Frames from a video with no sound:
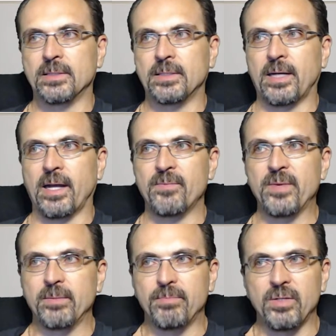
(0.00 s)
have been
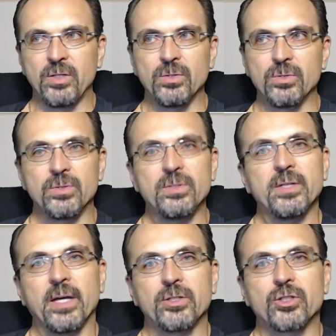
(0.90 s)
imbued
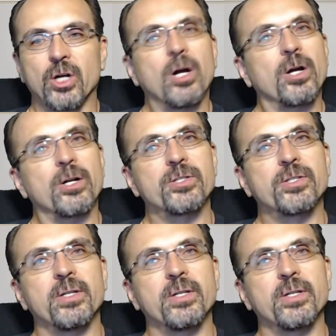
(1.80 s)
and charged